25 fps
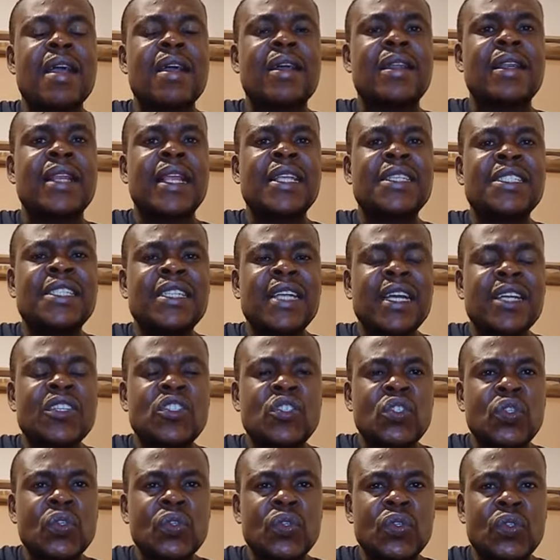Nigeria
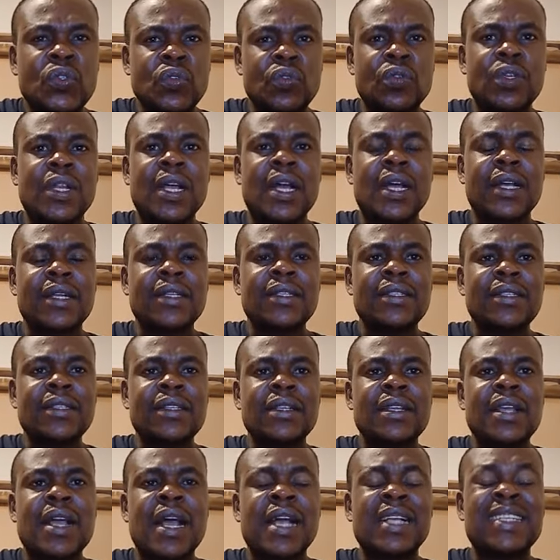chose Sudan
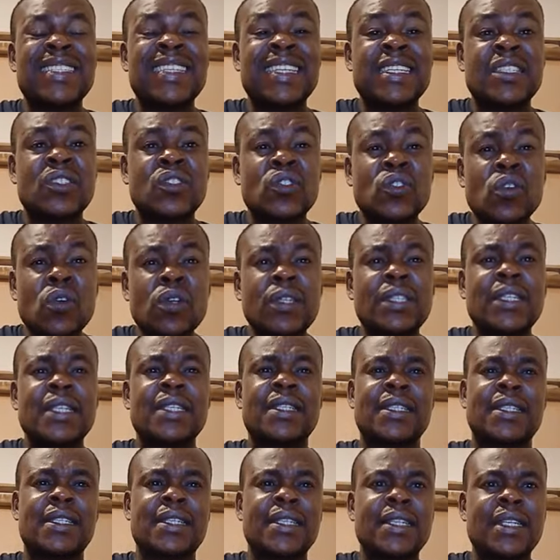as a third
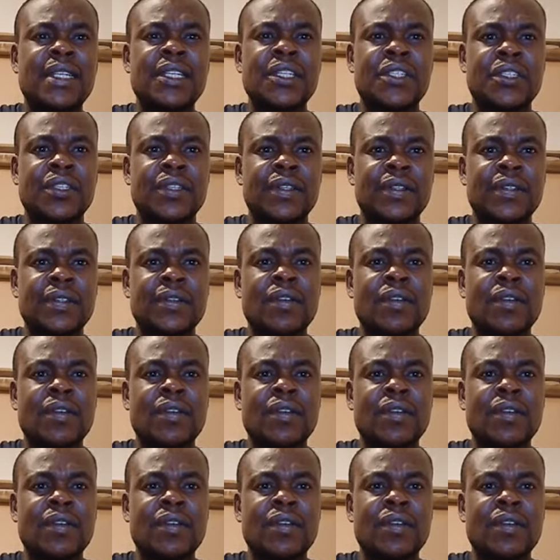destination